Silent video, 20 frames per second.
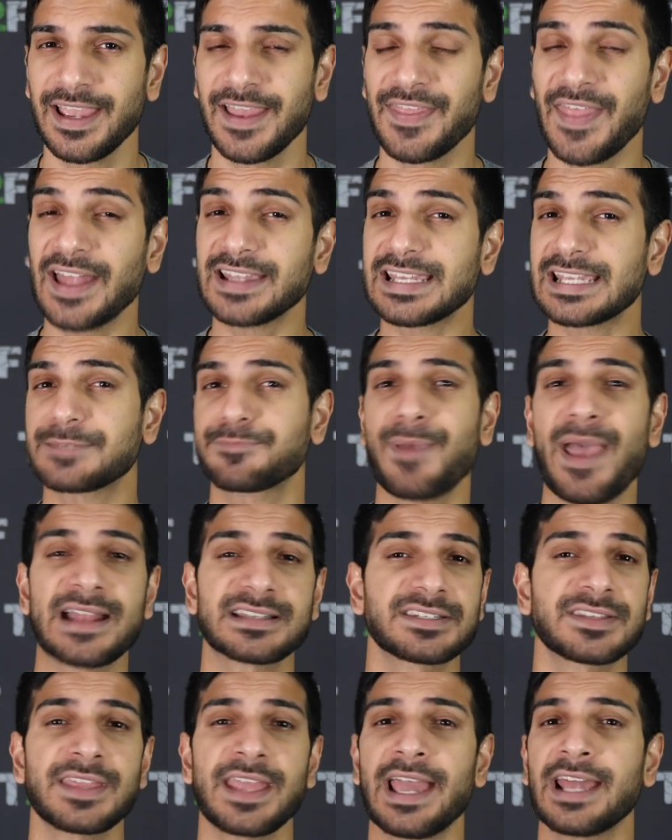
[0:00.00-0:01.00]
and that dates
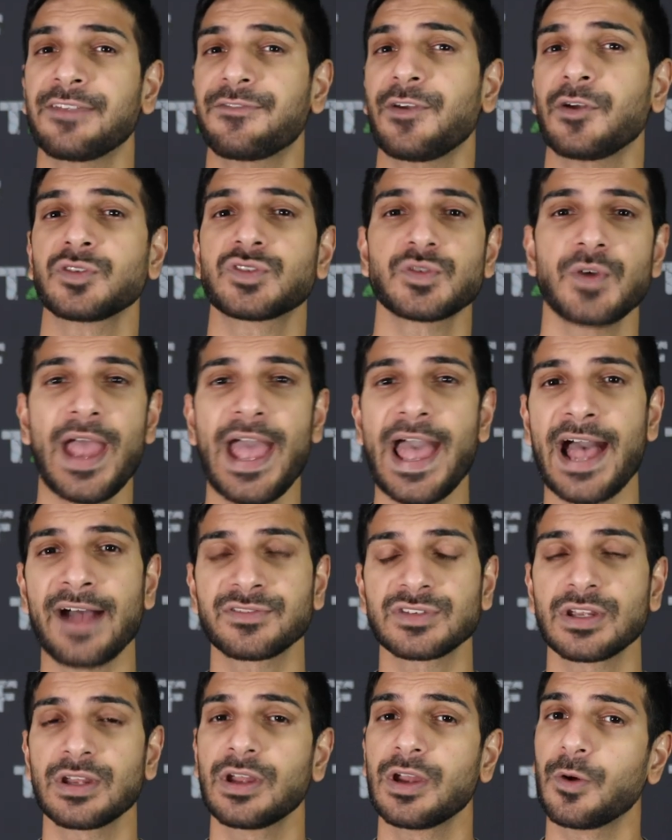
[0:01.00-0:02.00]
back to the NFL
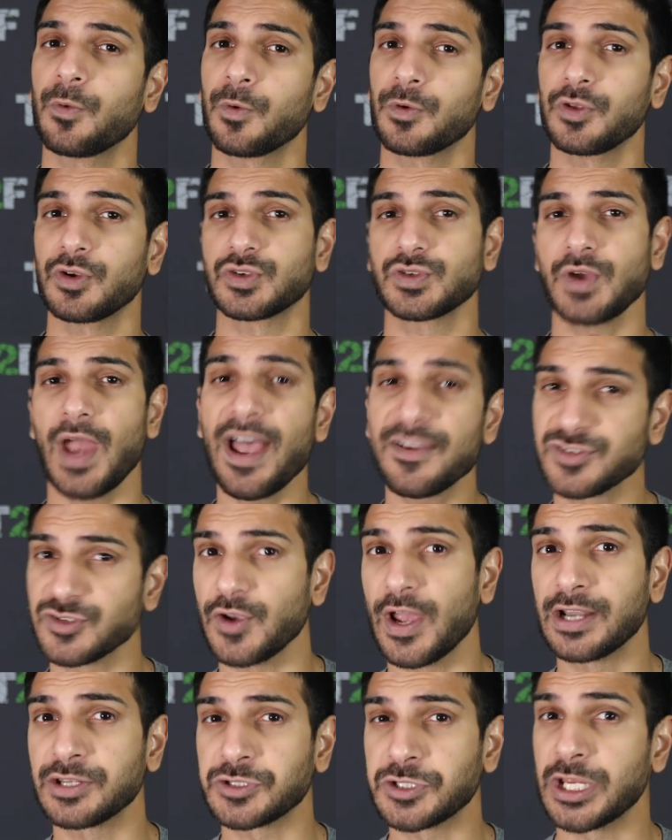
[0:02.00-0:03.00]
draft, where their draft
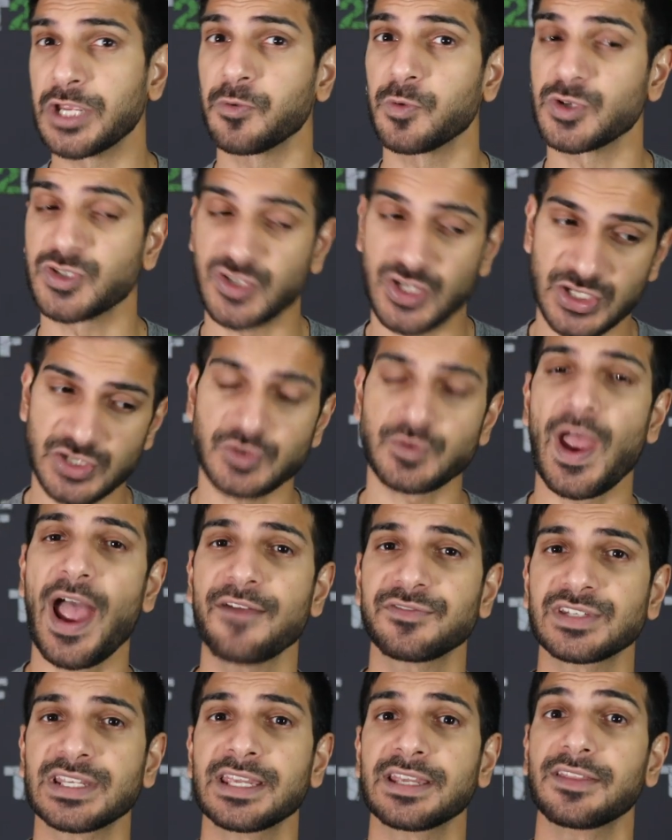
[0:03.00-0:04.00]
strategy was just
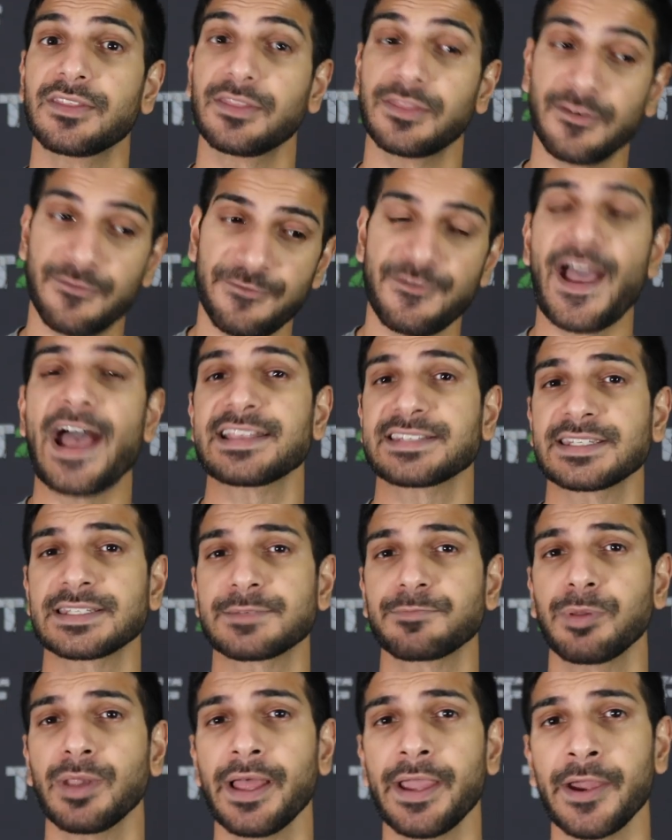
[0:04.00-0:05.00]
drafting the
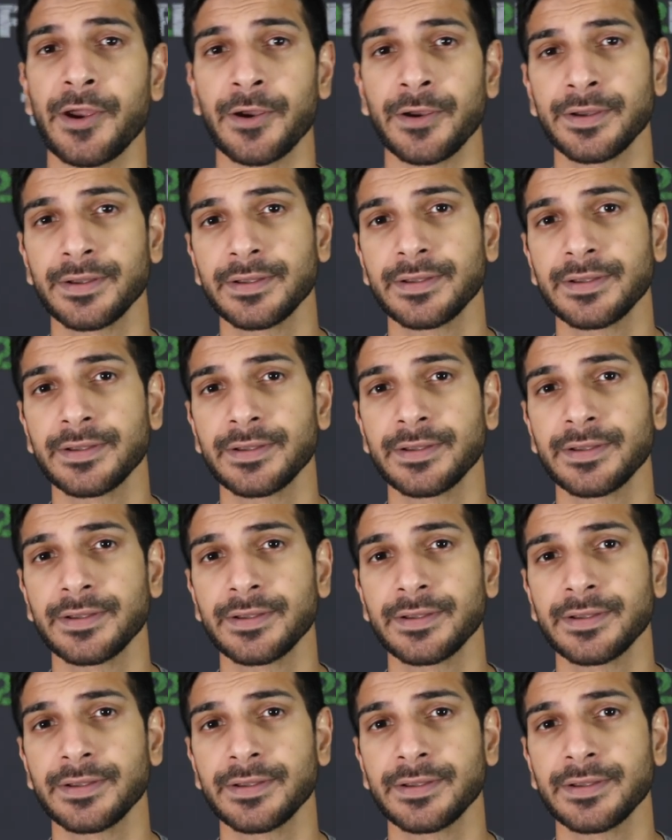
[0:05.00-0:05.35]
fastest player.